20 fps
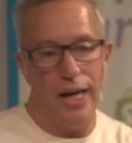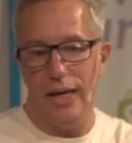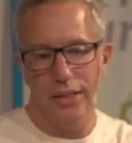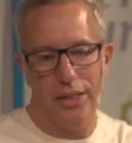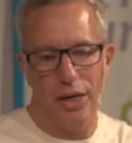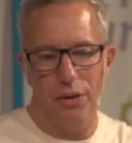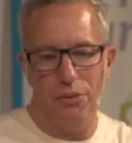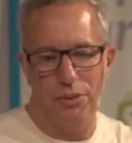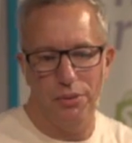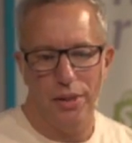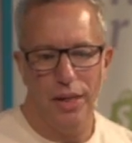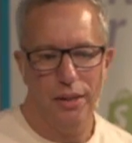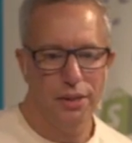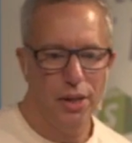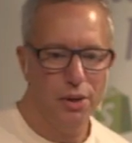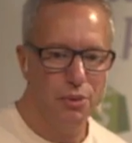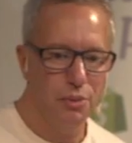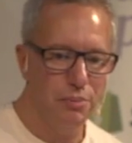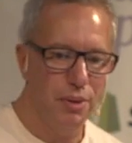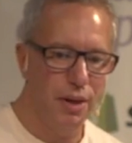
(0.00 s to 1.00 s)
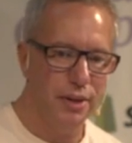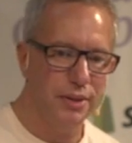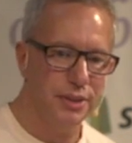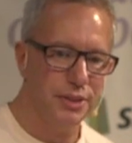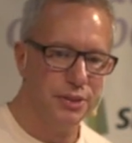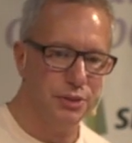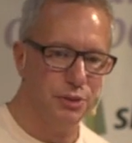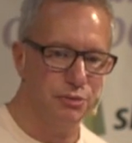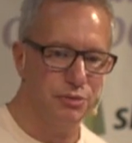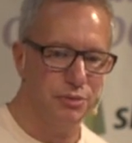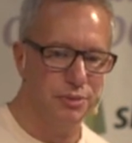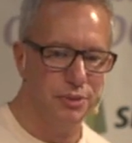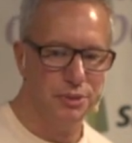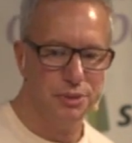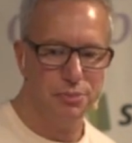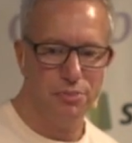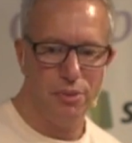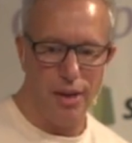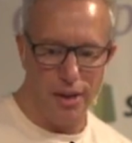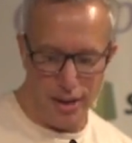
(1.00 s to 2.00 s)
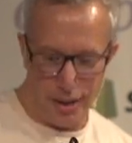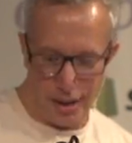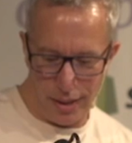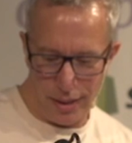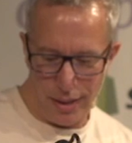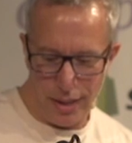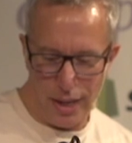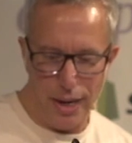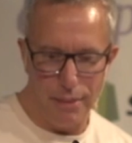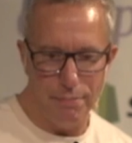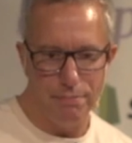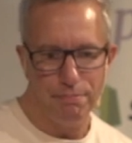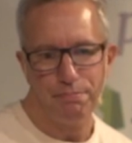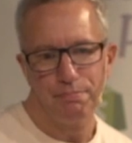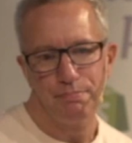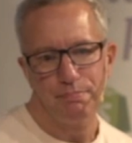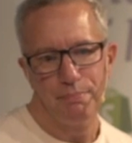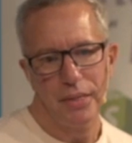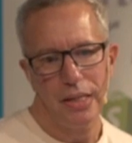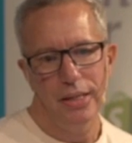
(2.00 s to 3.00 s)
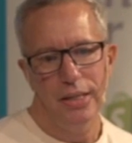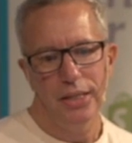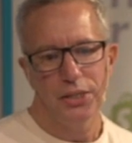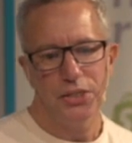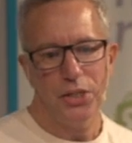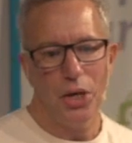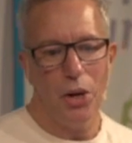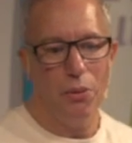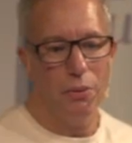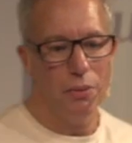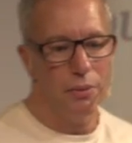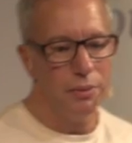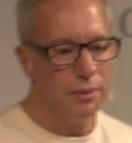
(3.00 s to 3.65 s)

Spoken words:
go and buy this stuff and just play. So,